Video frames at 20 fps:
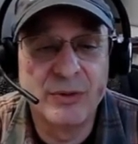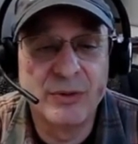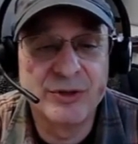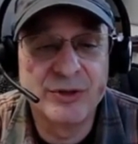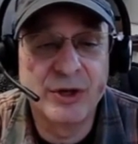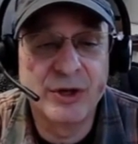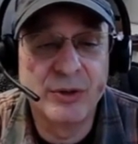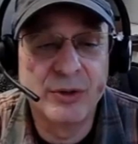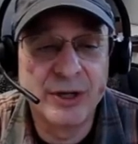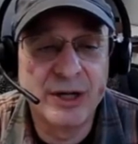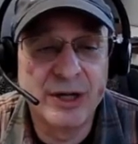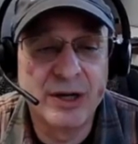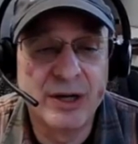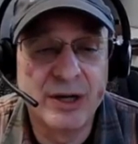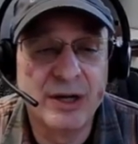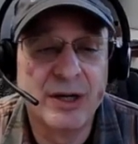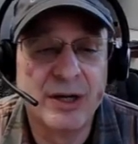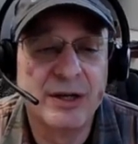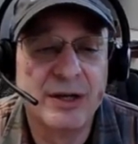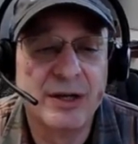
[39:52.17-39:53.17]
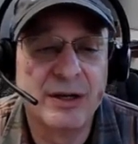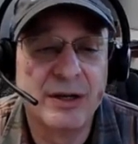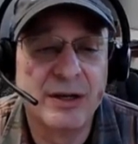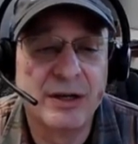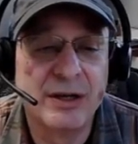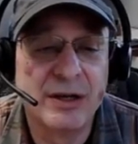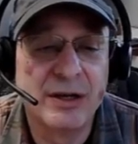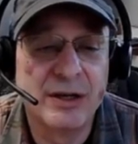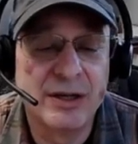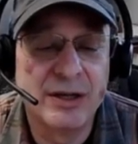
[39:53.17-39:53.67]
What's going
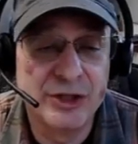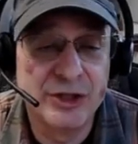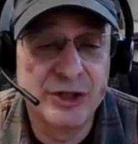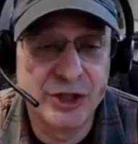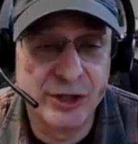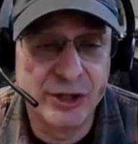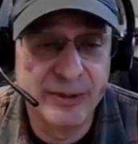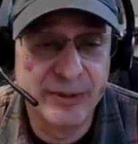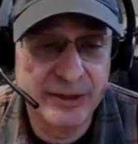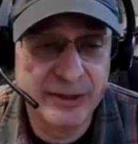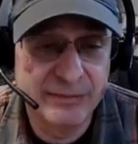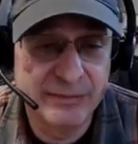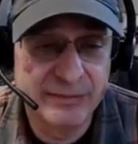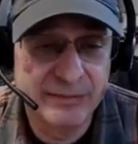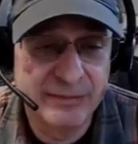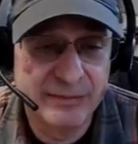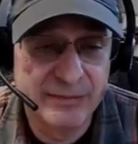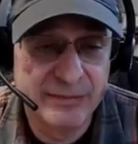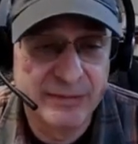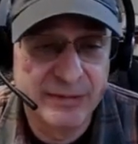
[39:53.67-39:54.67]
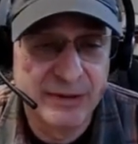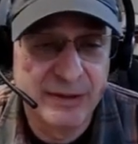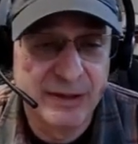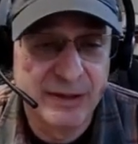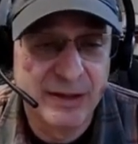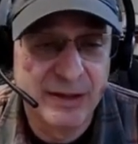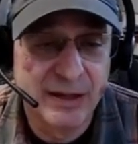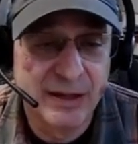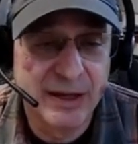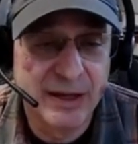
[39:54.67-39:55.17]
on in Germany
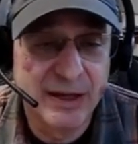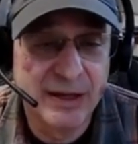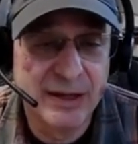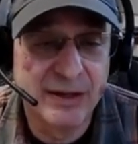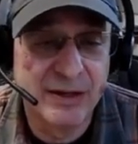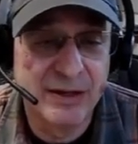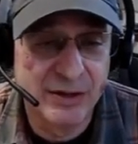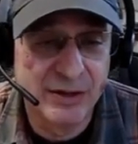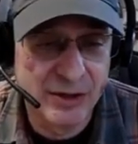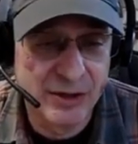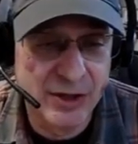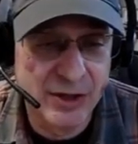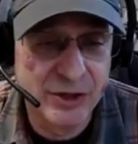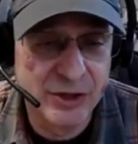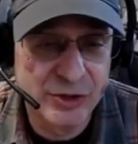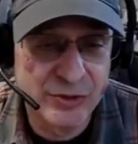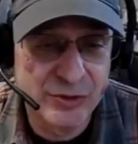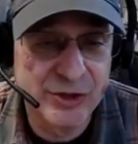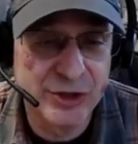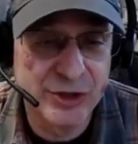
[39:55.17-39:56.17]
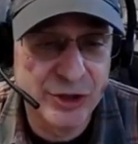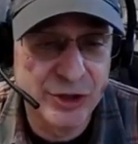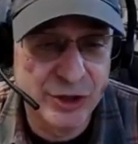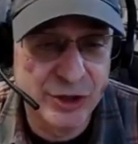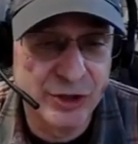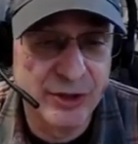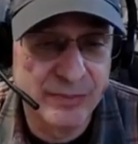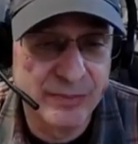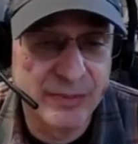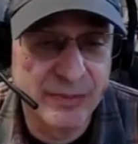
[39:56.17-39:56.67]
and other countries in
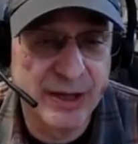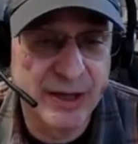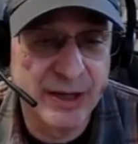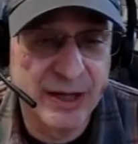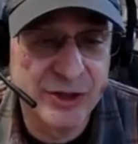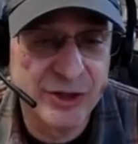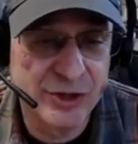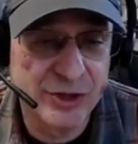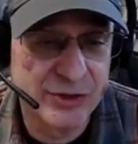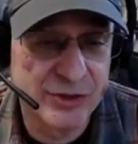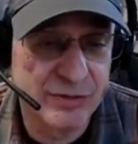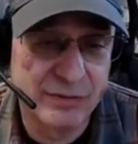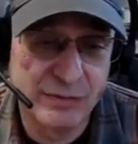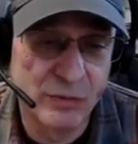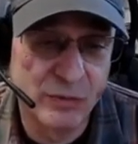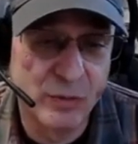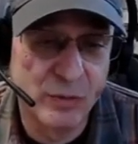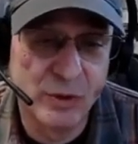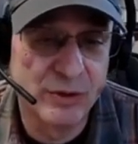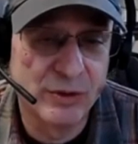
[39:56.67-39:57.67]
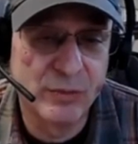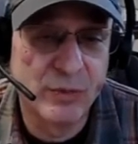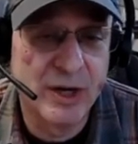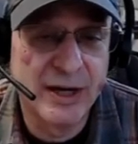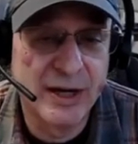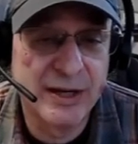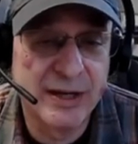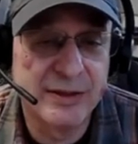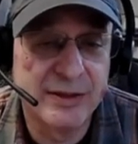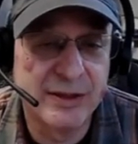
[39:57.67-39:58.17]
Europe and just
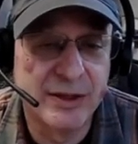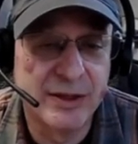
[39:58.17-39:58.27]
worldwide.